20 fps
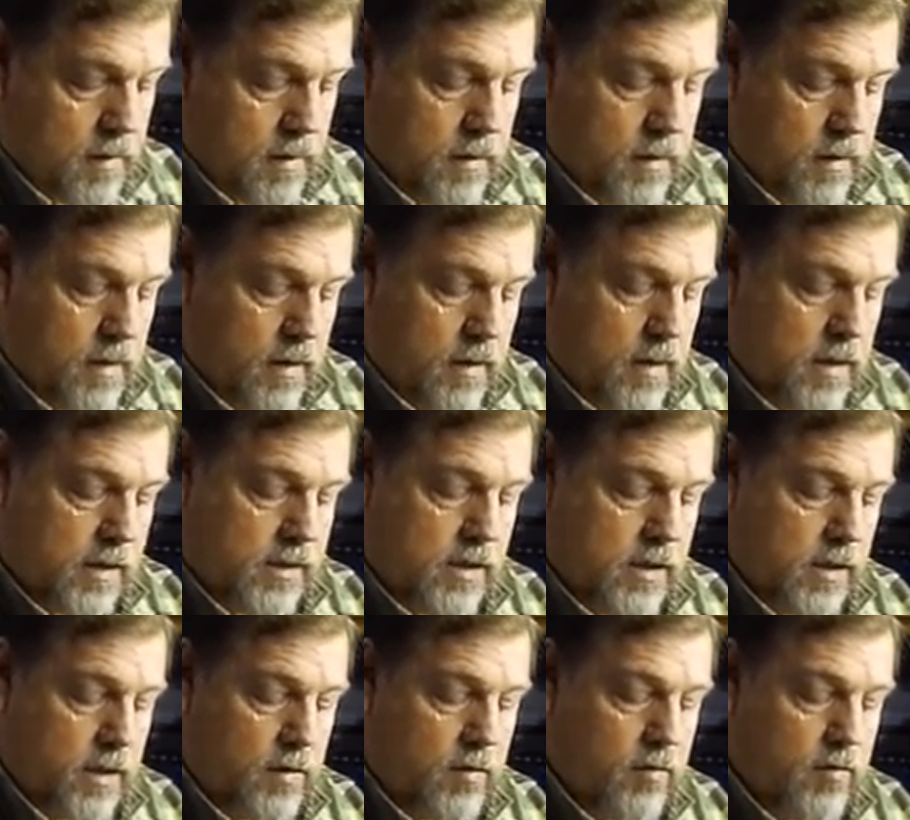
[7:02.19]
that
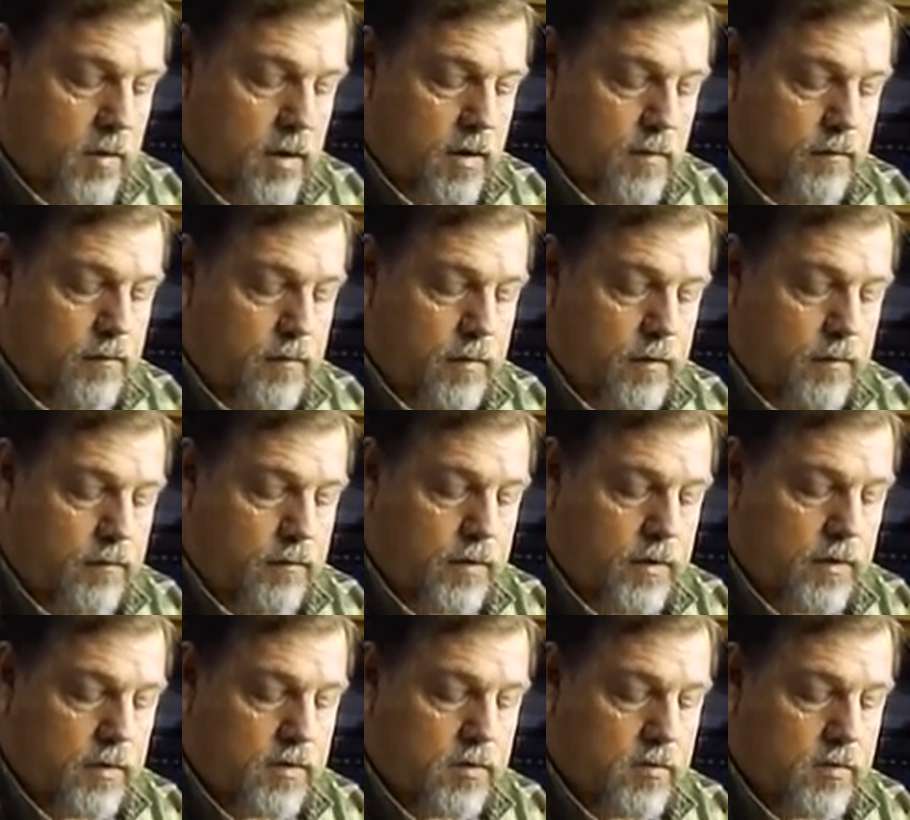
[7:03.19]
actually do have 1/2
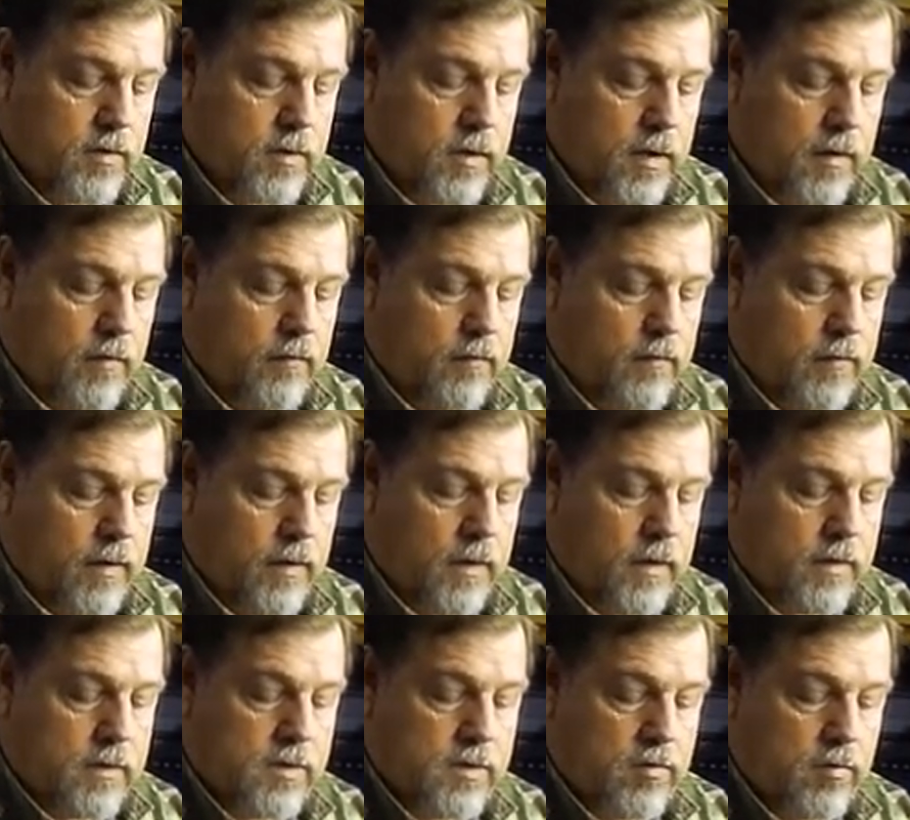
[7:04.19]
inch UNF, and
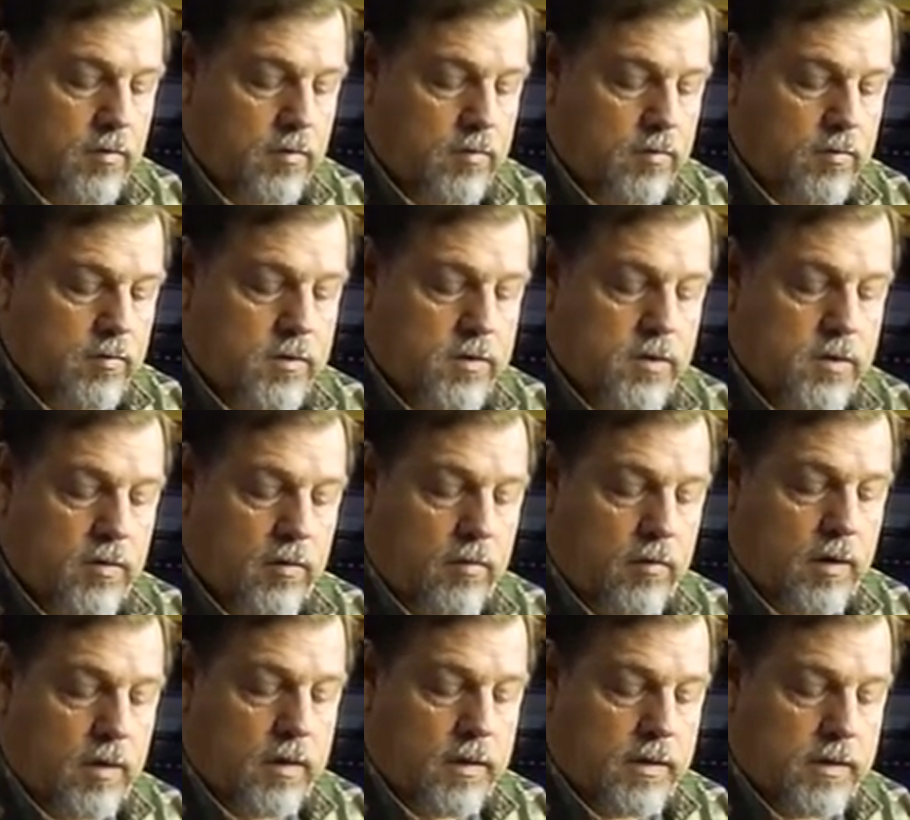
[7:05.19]
that screw
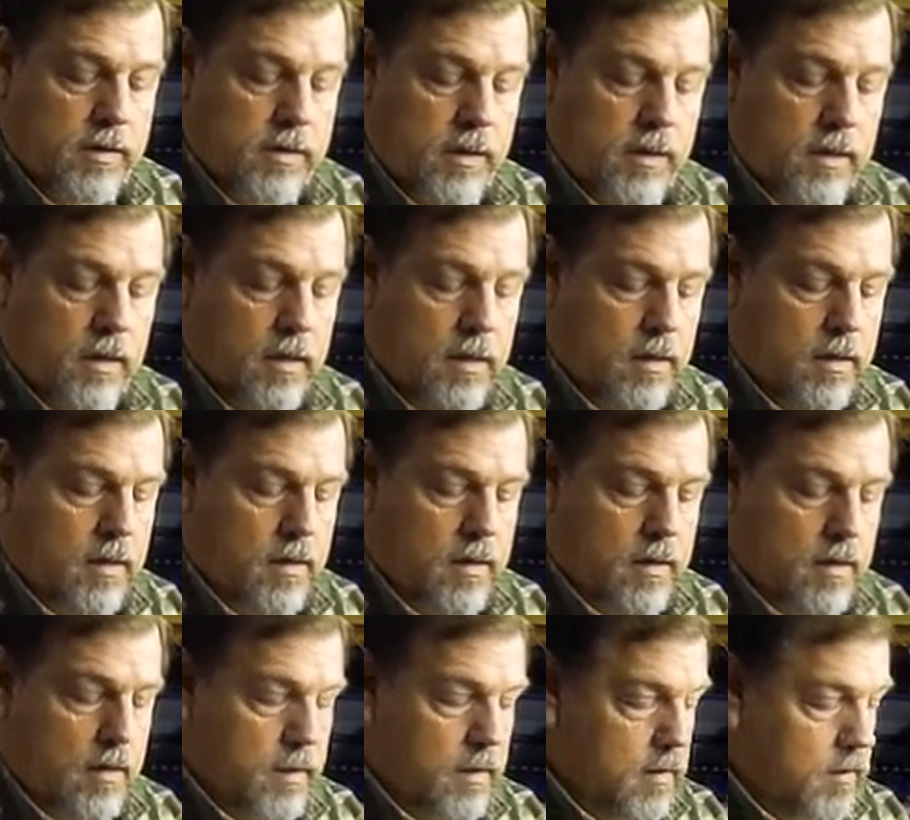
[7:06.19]
in nicely
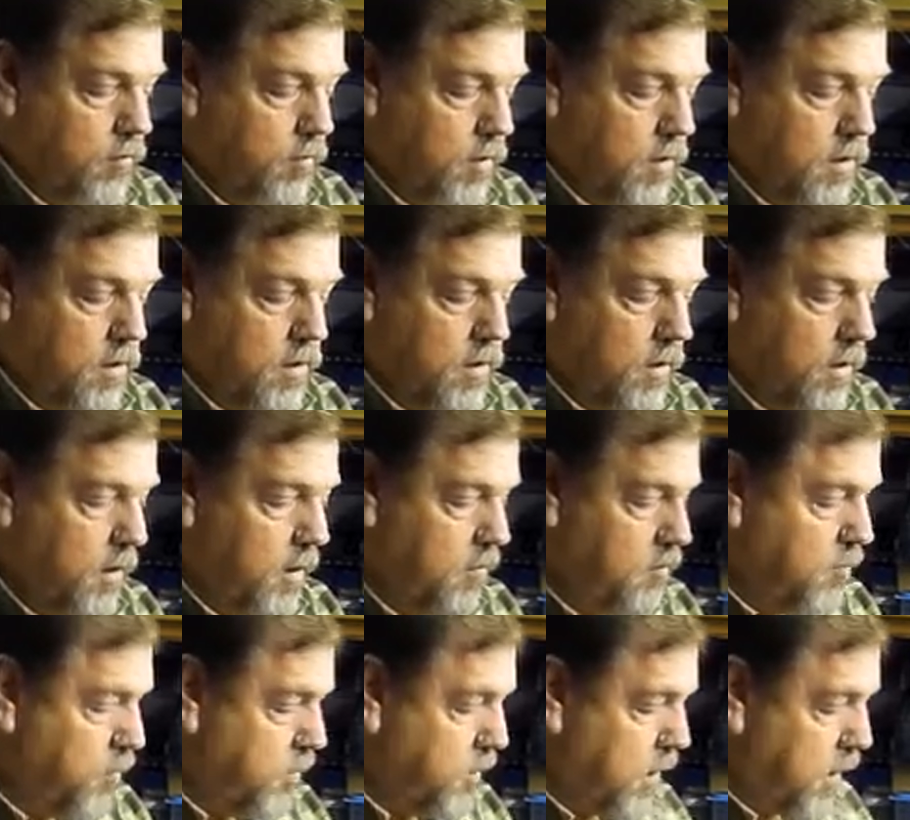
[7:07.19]
with the
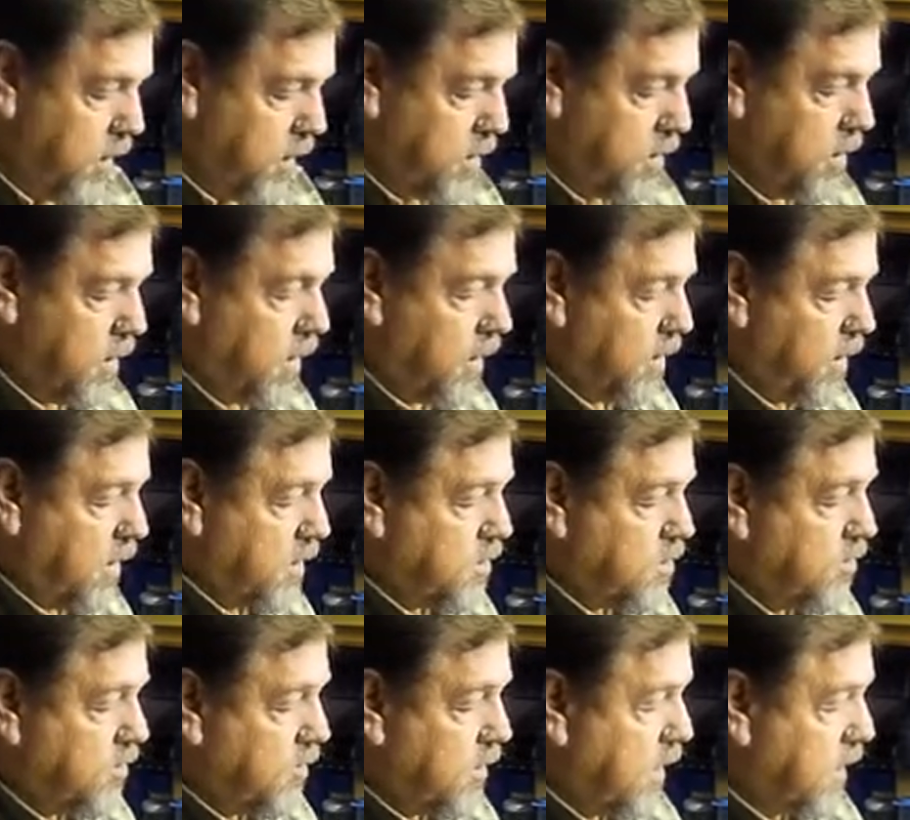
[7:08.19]
moderator, and that
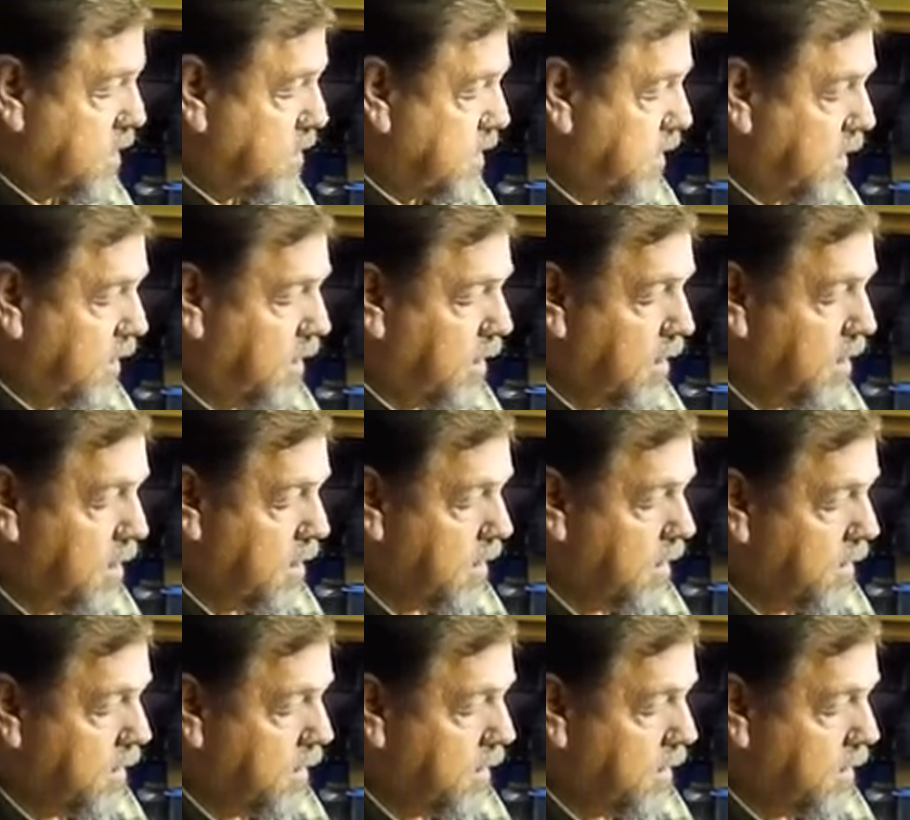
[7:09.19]
should actually